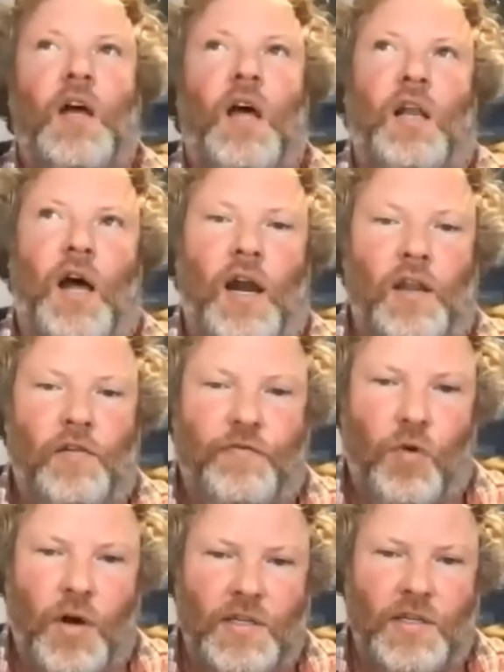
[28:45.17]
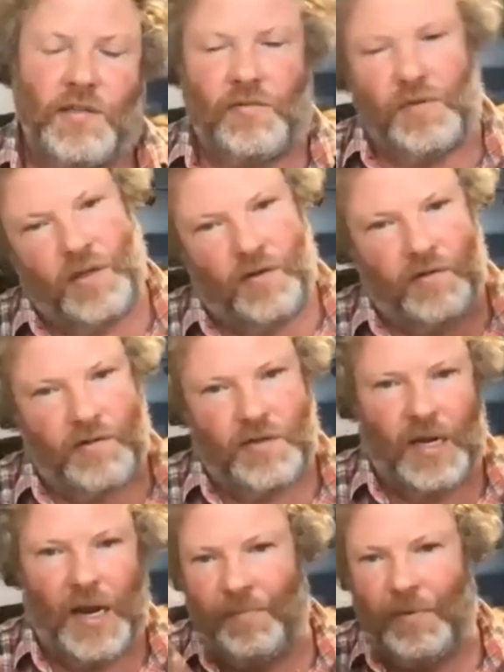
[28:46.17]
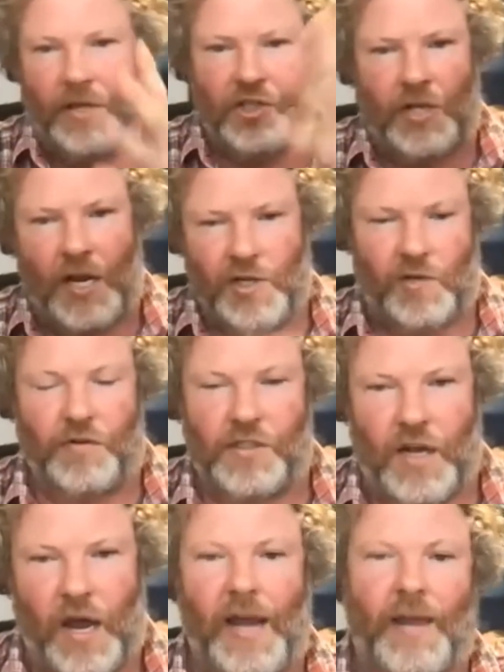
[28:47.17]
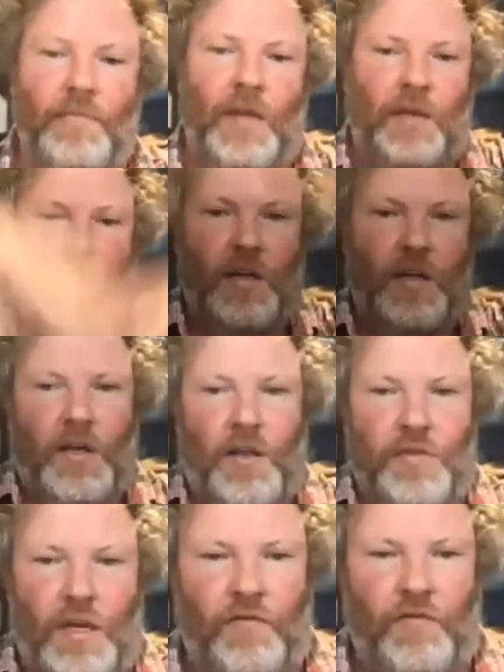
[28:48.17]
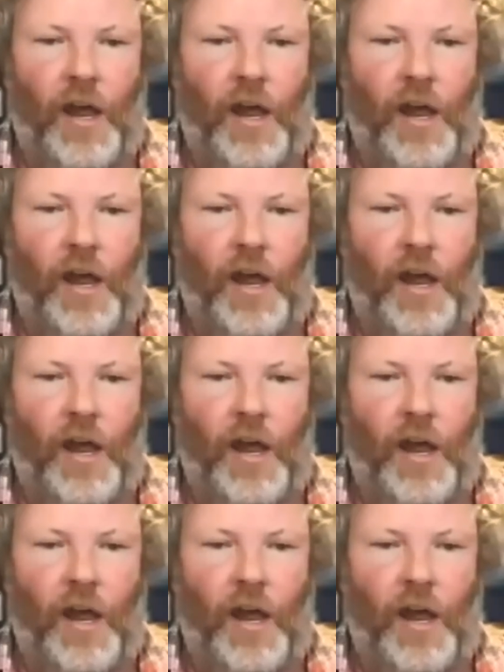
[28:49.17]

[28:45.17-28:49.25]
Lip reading: lot of the forts, once they're set up and they change over time, they develop